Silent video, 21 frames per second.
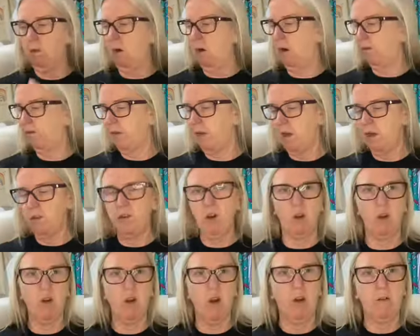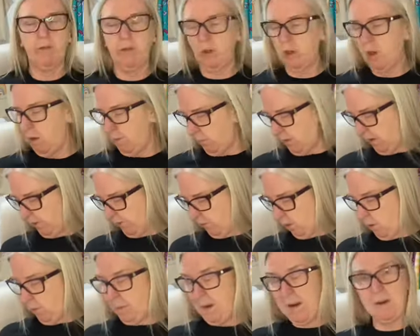of. Not an awful lot, but I've got
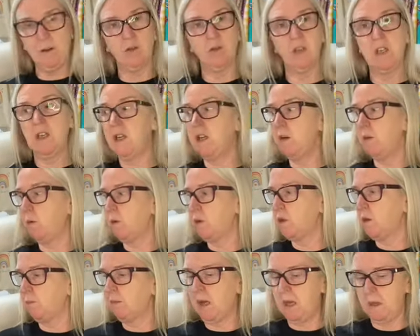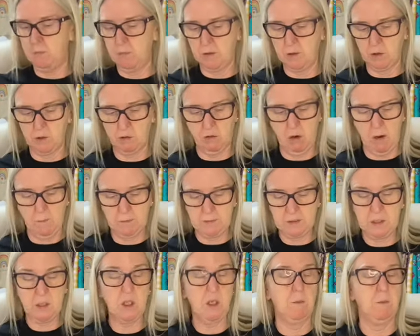a bag under here which I'm keeping scraps
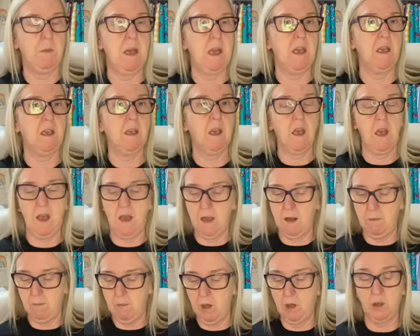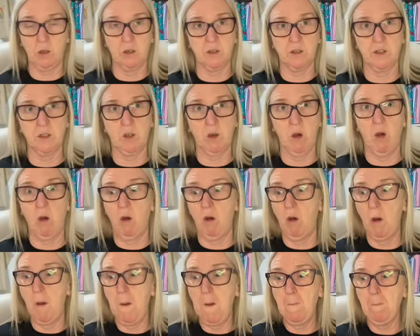to make a closet core
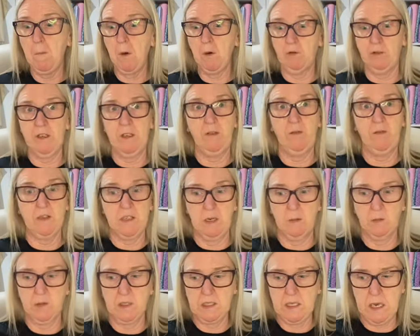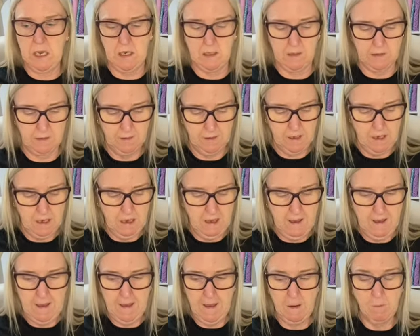puffy for downstairs,
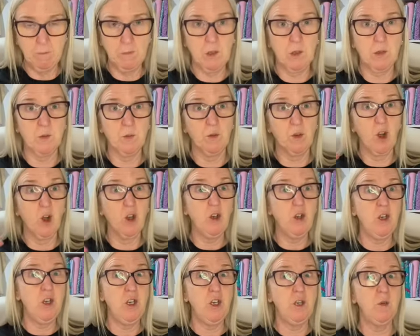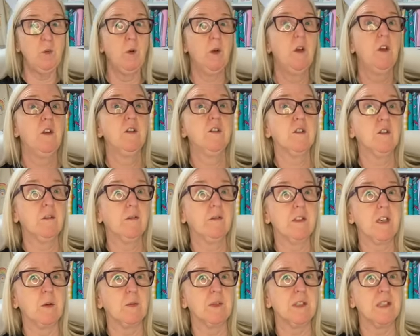because we've got a new sofa
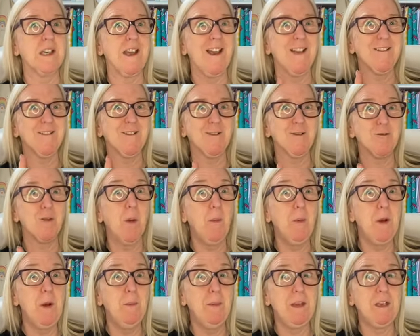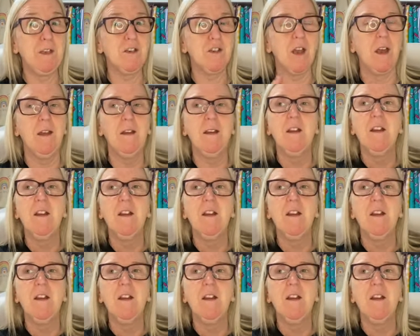downstairs. I'll drop in a picture,